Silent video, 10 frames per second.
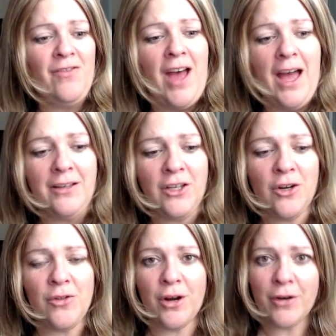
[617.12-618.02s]
and that,
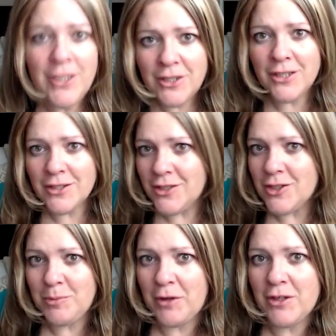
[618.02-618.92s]
you know, there is this
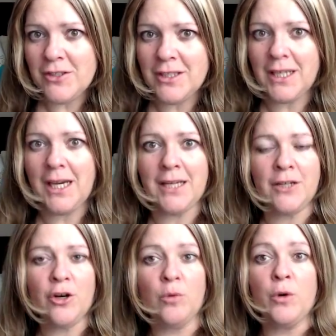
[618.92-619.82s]

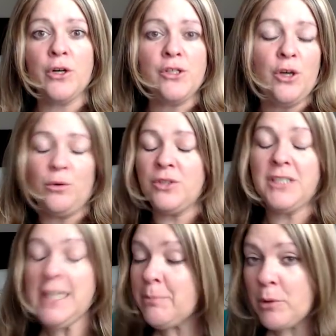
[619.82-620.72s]
conspiracy and in her words
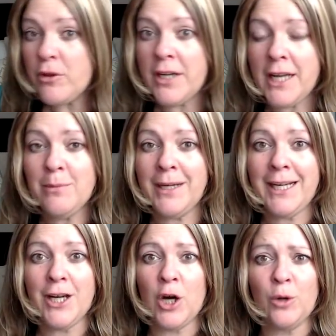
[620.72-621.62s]
goes deeper than
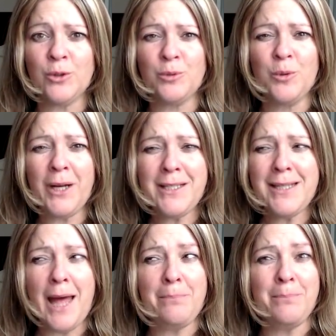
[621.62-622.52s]
anybody knows.
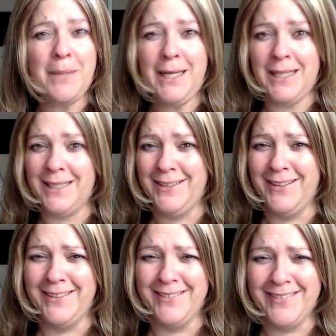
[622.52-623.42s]
what does that
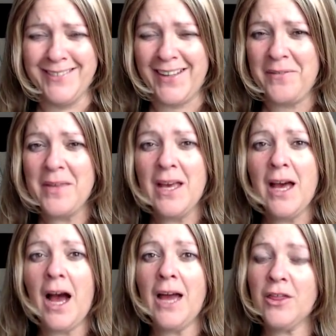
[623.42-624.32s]
mean?
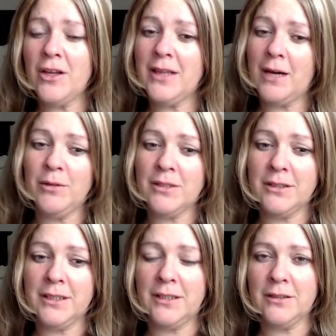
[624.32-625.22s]
I thought that
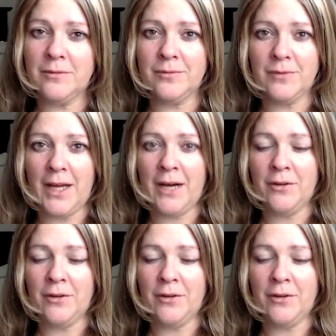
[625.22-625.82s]
was a little